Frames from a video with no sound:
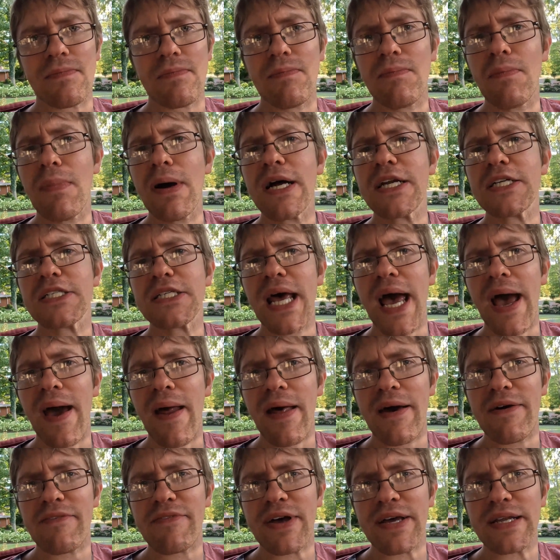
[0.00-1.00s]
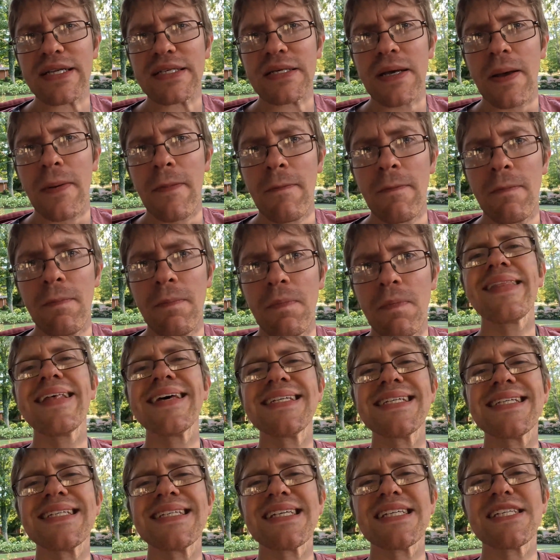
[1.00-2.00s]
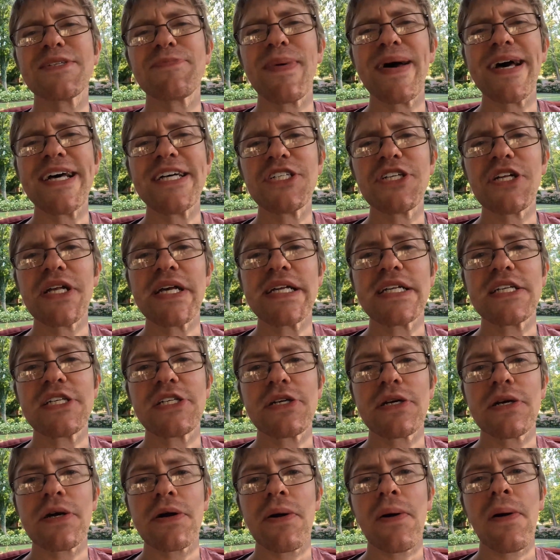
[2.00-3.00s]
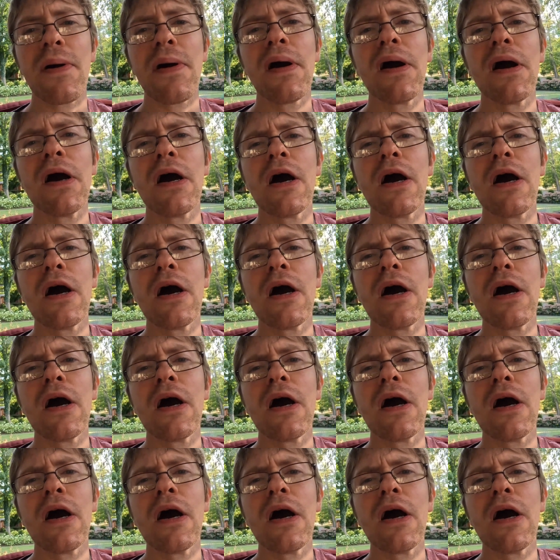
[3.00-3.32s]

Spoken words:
much out of it. This is especially true